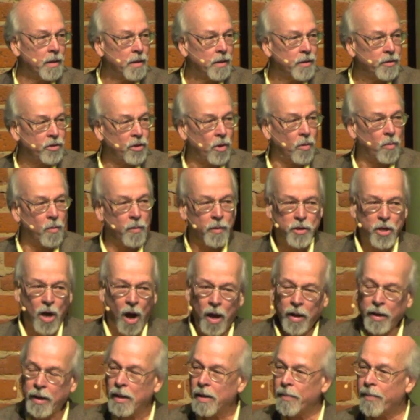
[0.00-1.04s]
So when we're
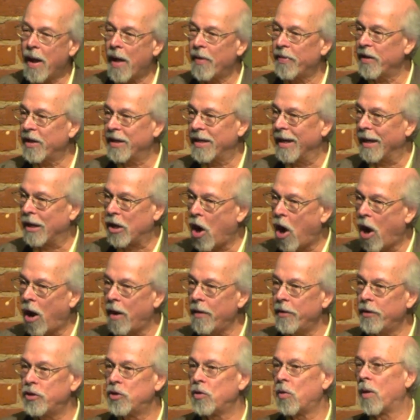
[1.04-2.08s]
talking about the Kikar of
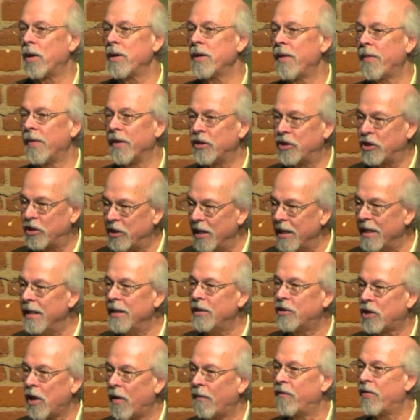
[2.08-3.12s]
the Jordan and the
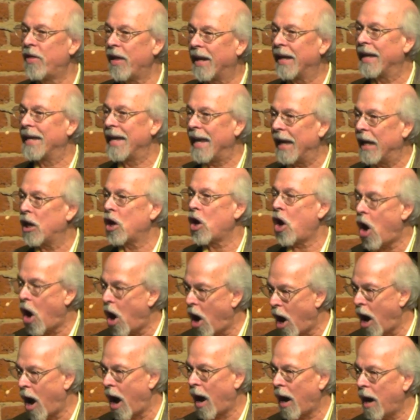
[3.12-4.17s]
cities of the
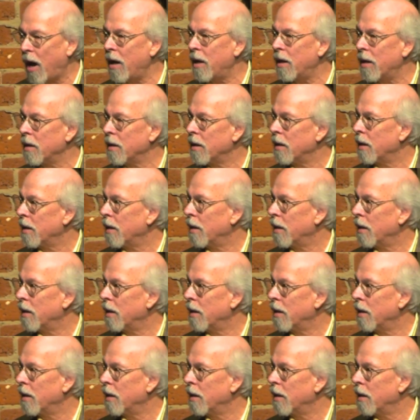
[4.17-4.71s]
Kikar,